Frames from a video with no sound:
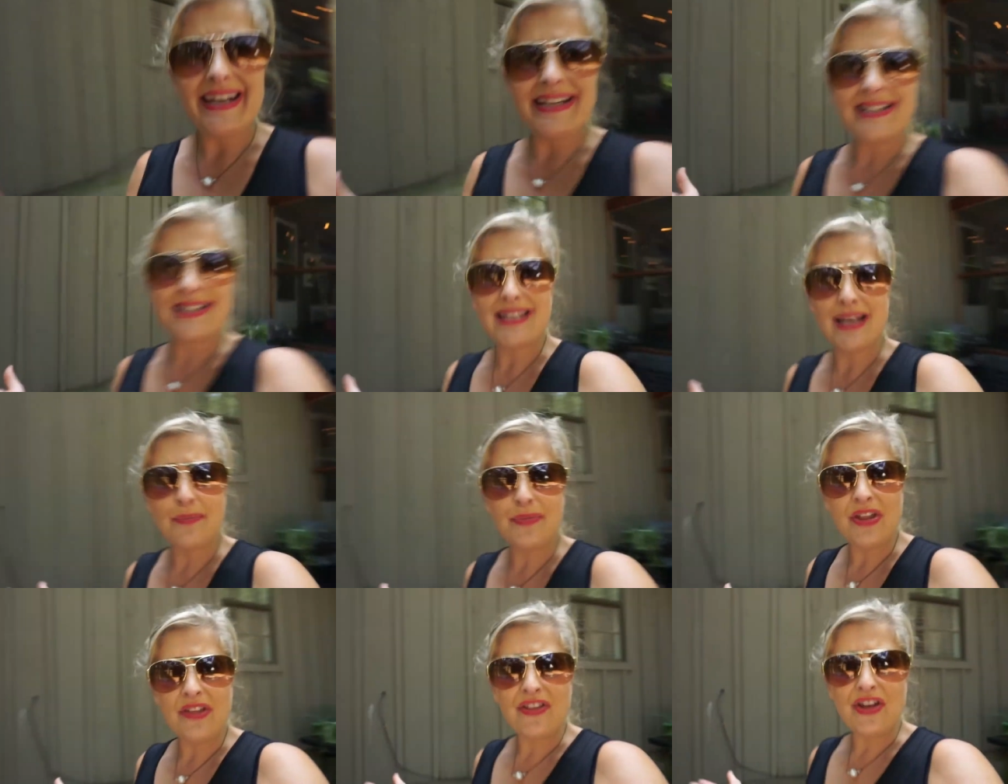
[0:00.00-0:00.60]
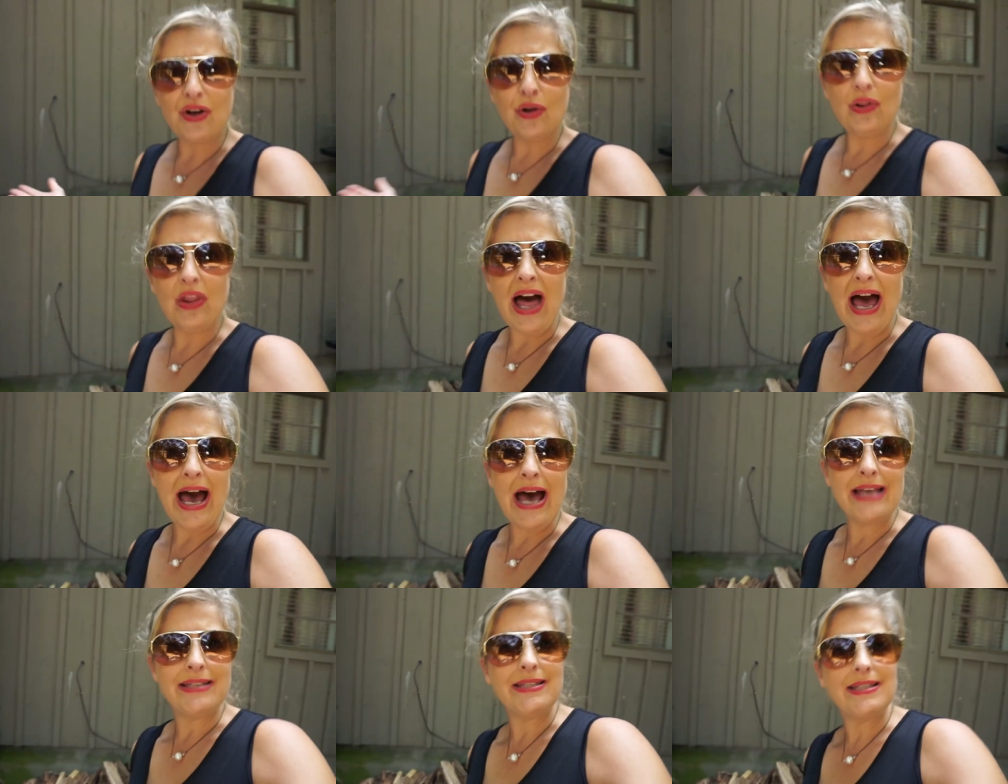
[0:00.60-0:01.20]
it's something that'll
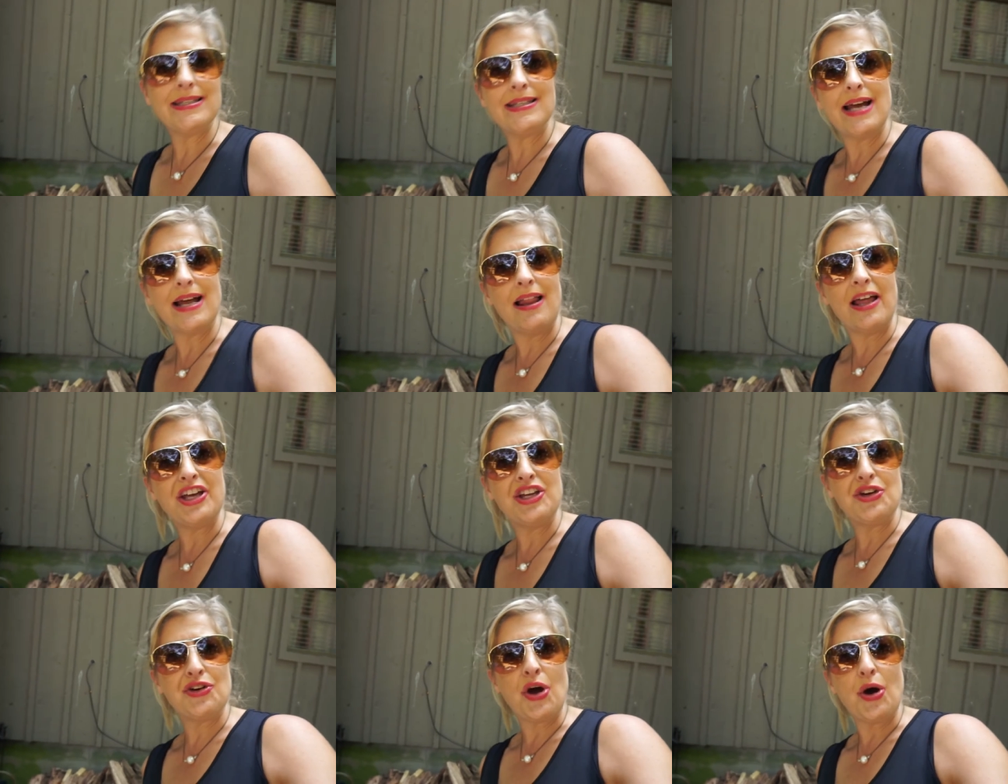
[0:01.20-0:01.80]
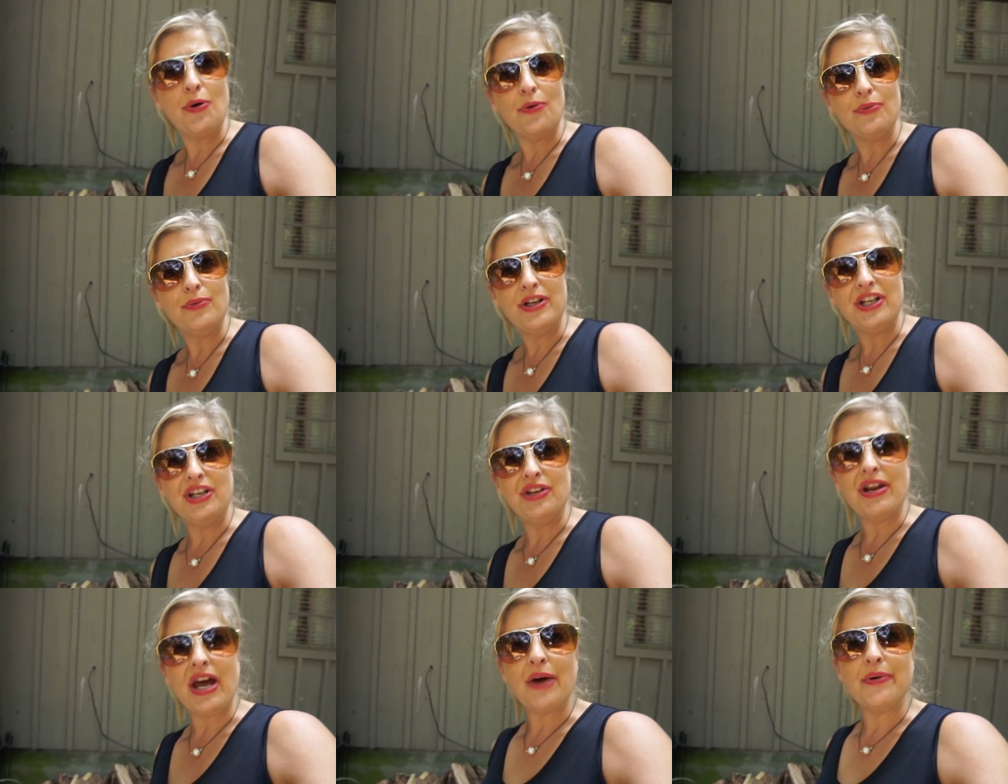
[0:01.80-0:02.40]
last it's not like you're going
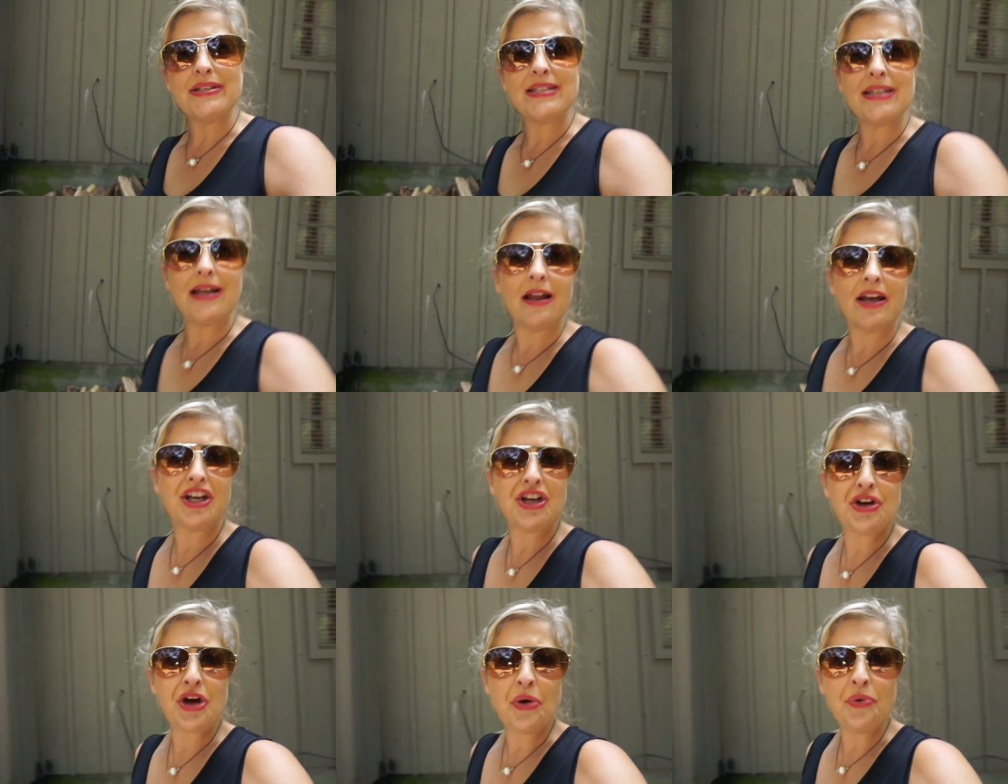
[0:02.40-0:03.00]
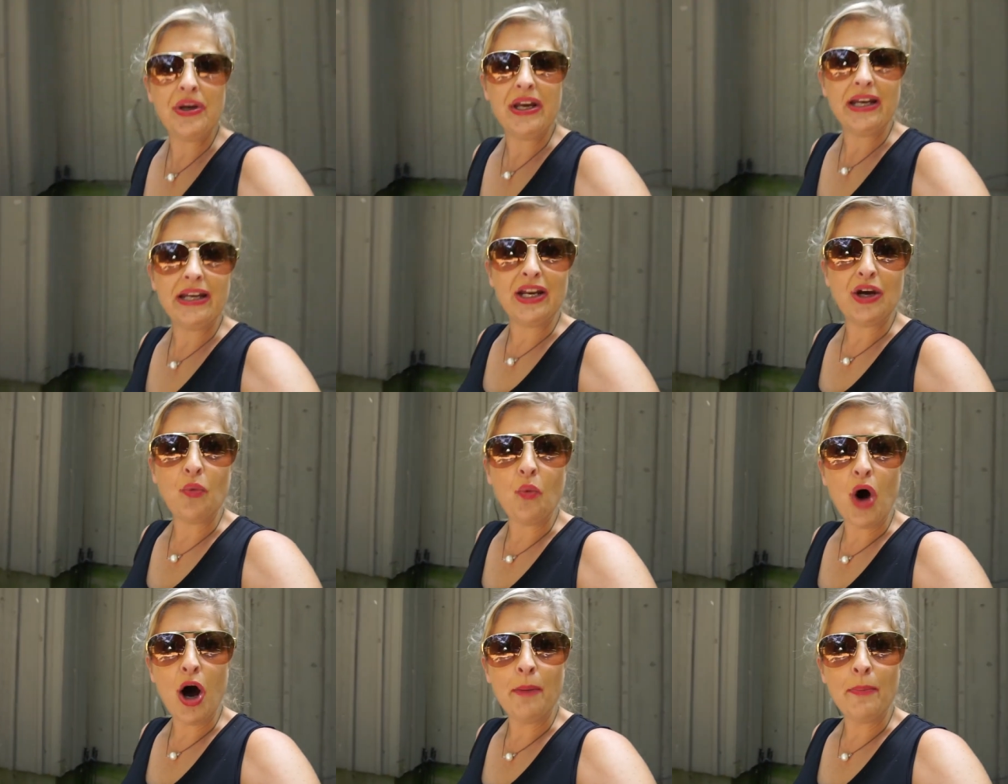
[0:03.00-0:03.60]
you know it's not like you're going to get it
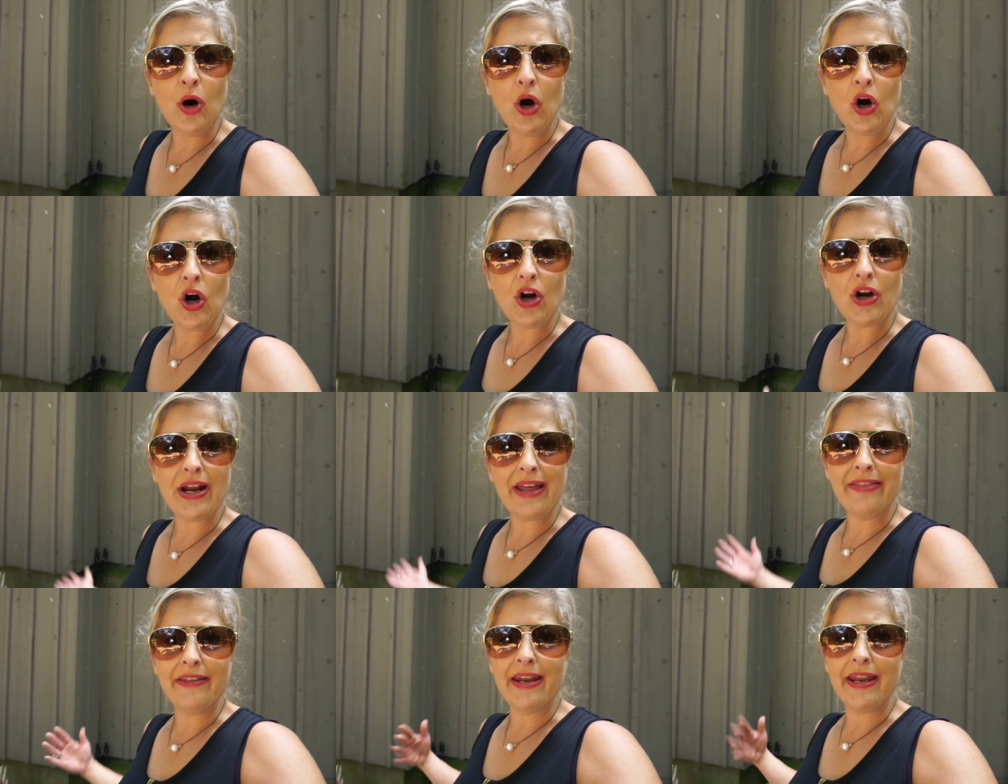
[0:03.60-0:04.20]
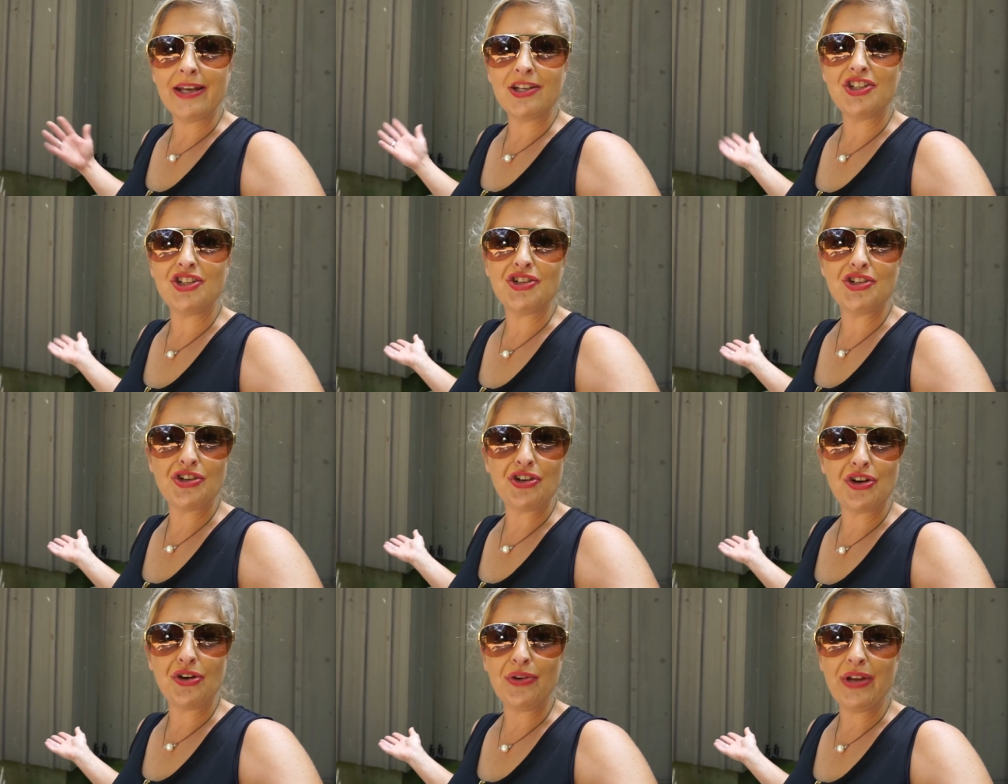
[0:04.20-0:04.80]
at walmart and the next year
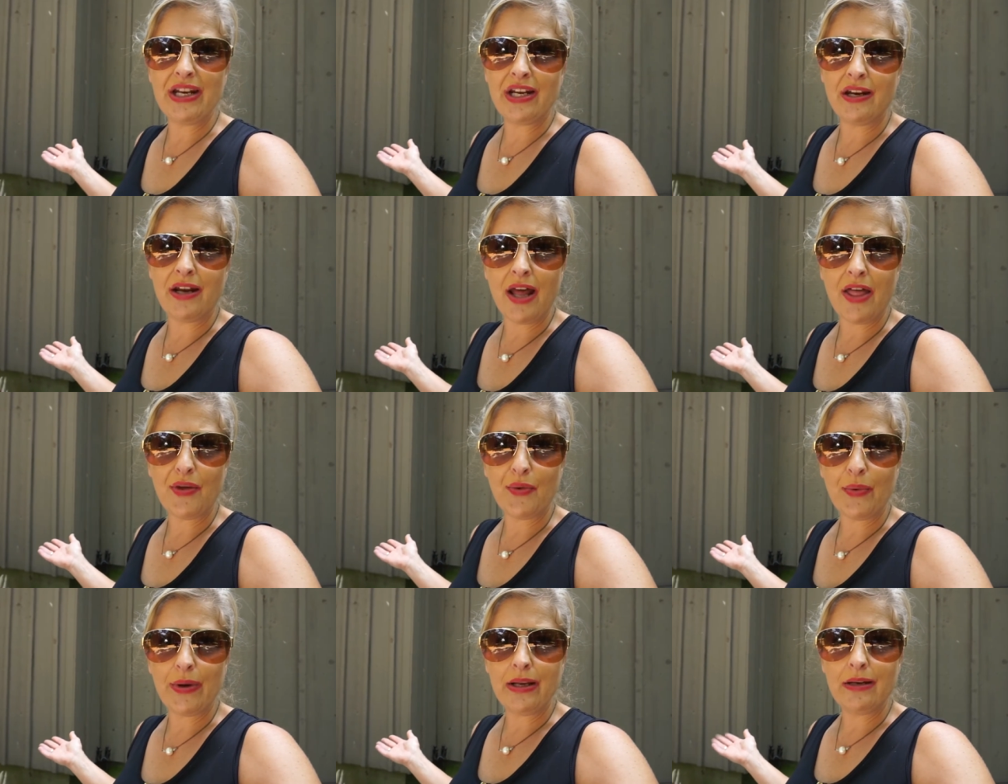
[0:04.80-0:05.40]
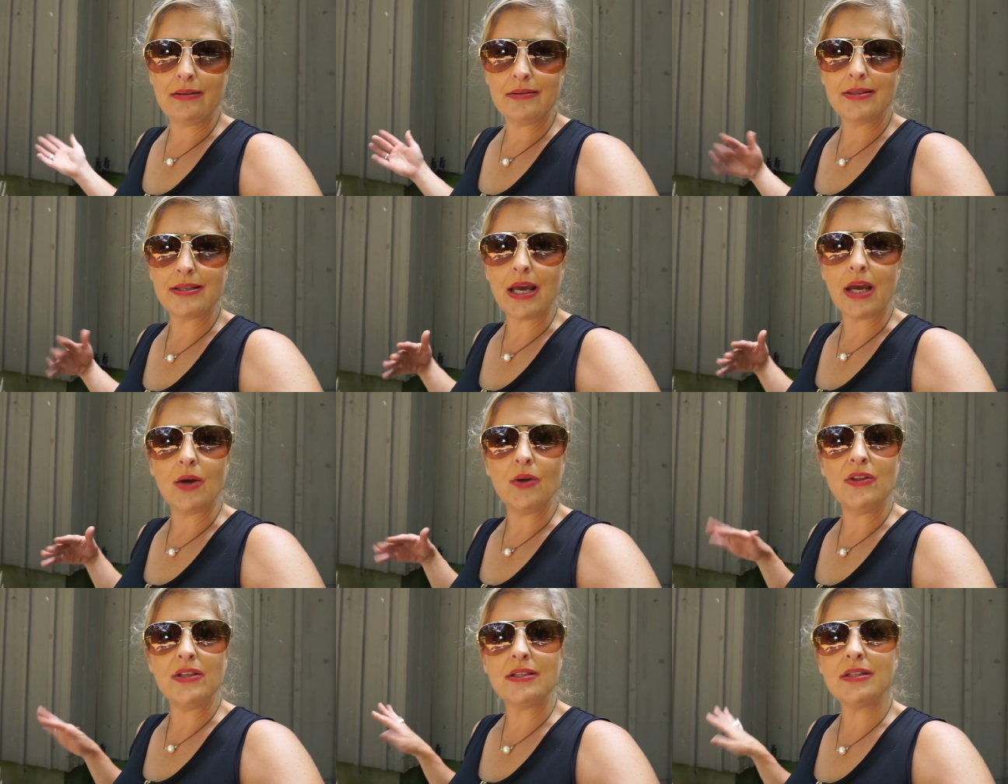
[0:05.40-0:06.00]
you're going to need another one so
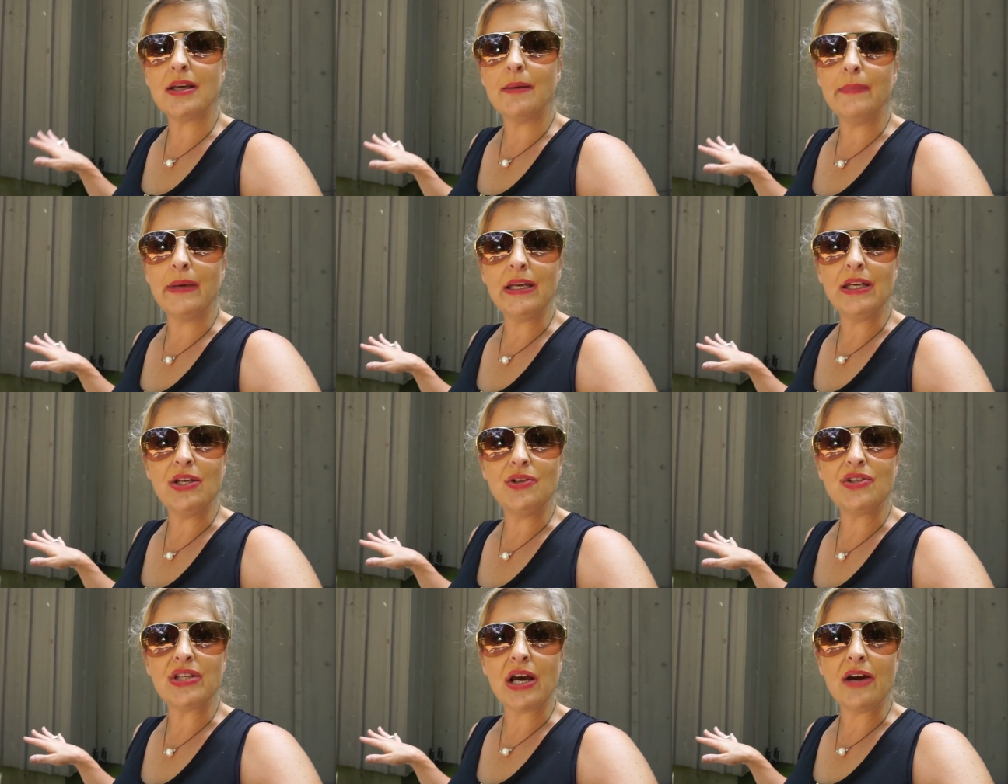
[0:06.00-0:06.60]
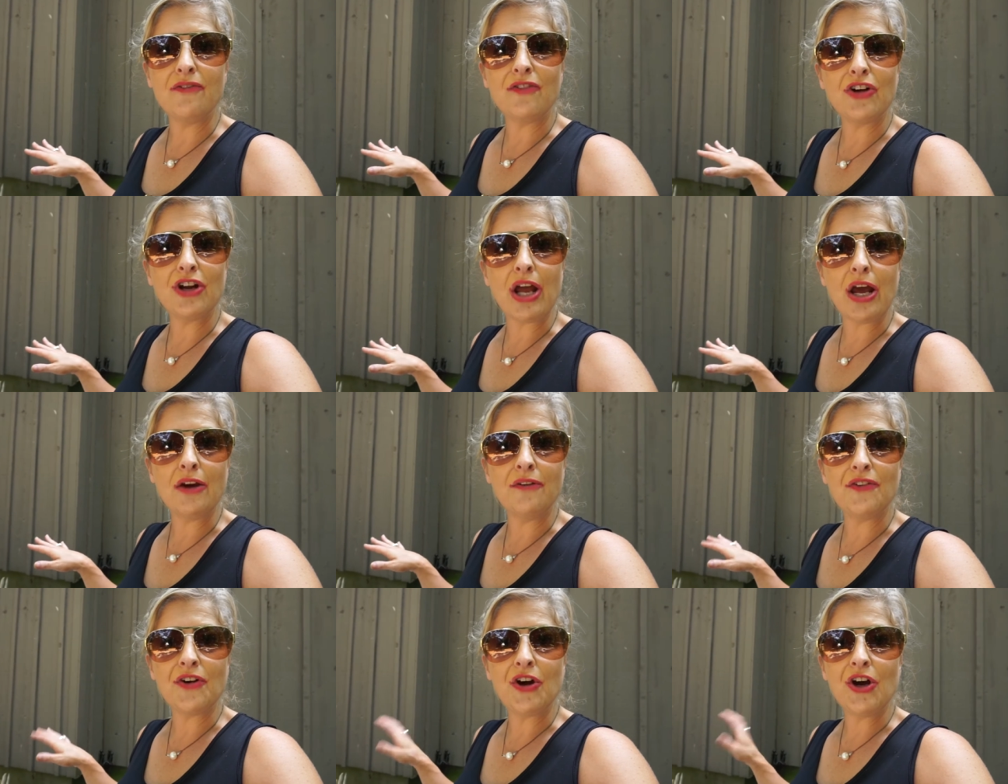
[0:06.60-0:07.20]
this can be used over and
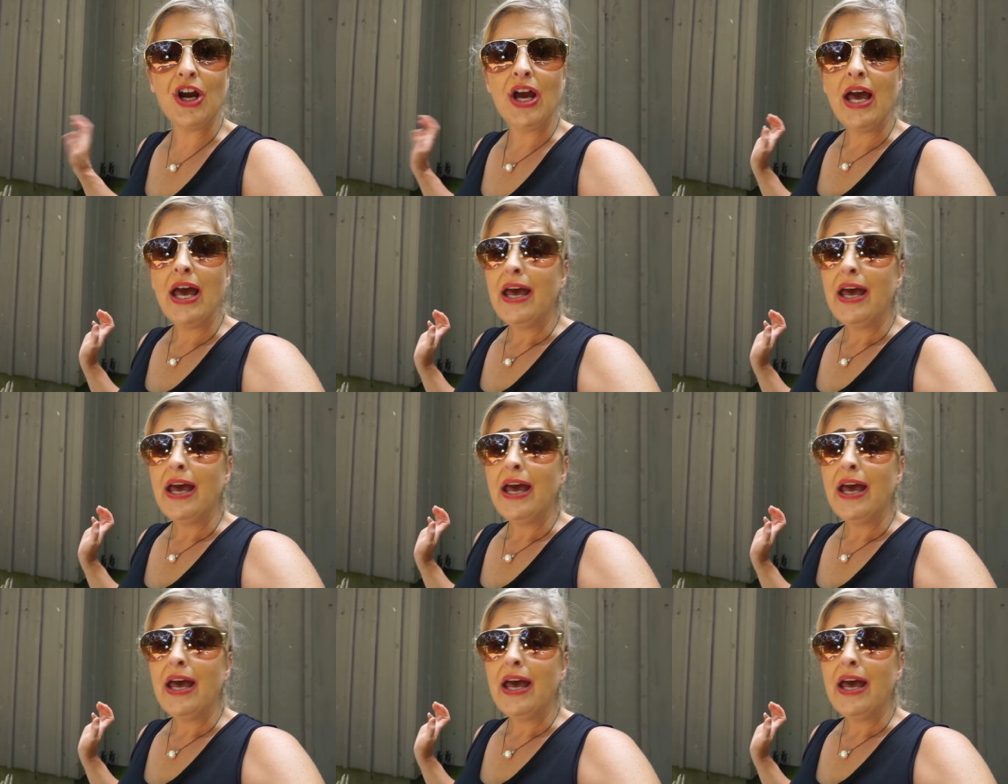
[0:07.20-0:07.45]
over